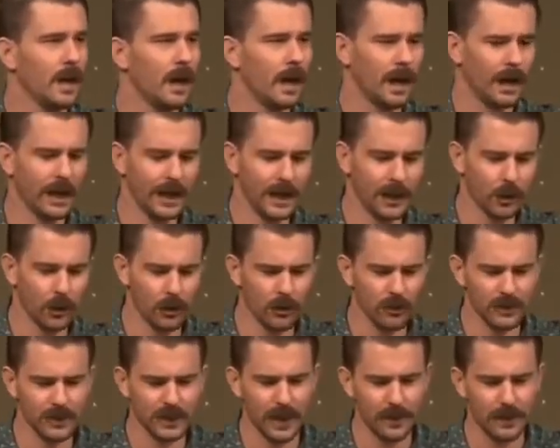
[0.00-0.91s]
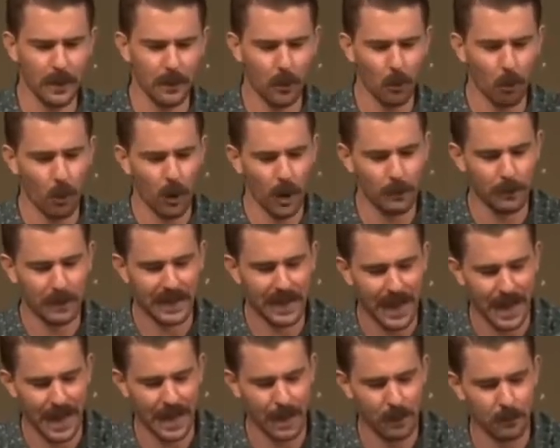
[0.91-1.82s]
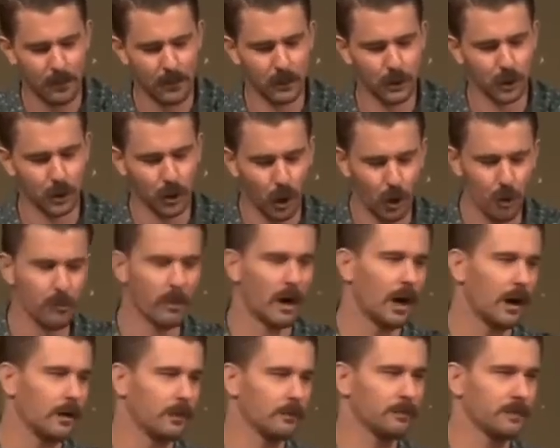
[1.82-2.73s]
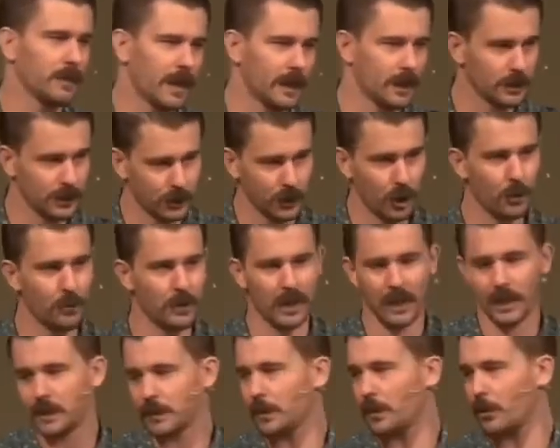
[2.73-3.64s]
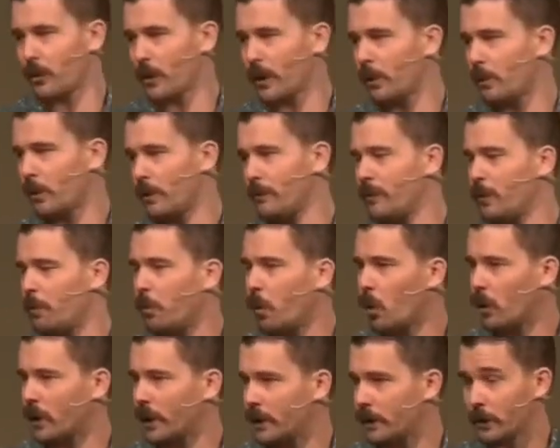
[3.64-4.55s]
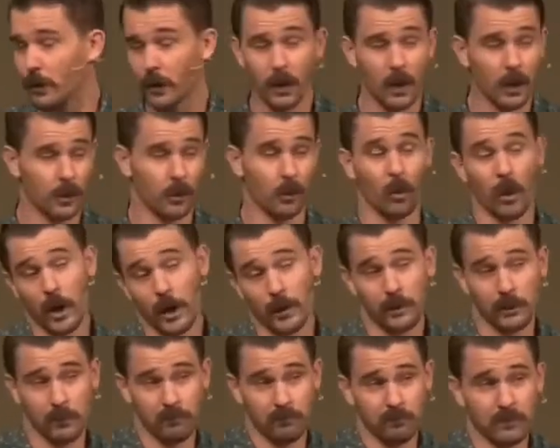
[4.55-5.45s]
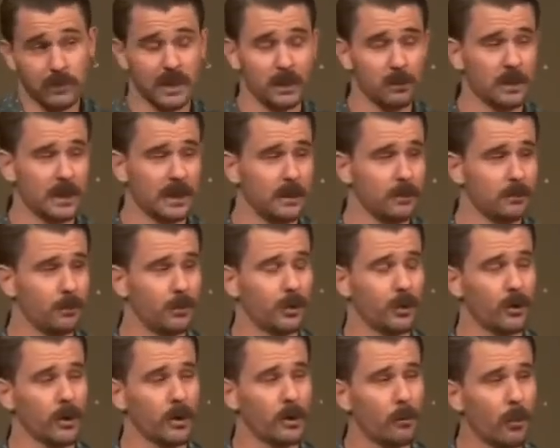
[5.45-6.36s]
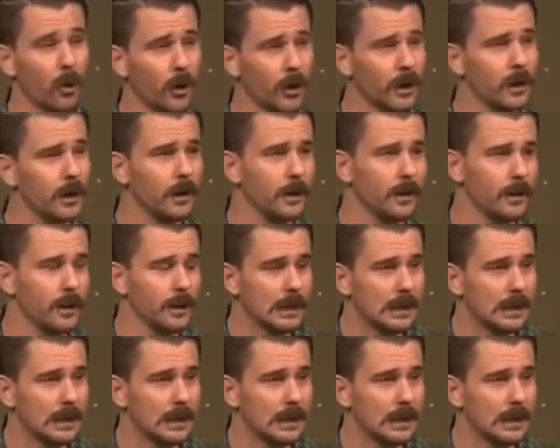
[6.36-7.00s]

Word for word: Uh, he could have said that the word became soma. That is, soma is the Greek word for body. The, the word simply put on a body.